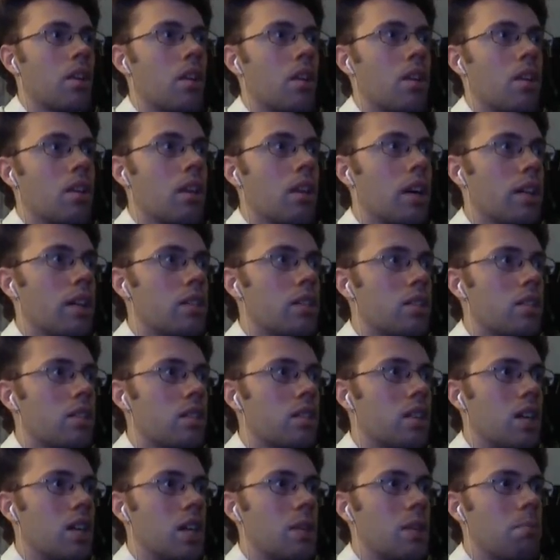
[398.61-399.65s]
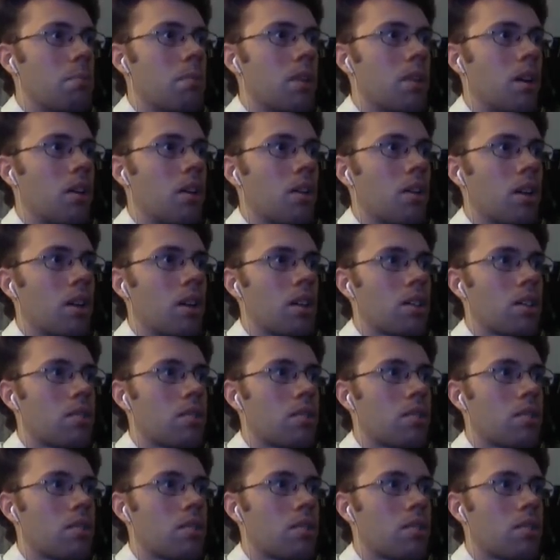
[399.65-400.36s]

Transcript: Let's keep going this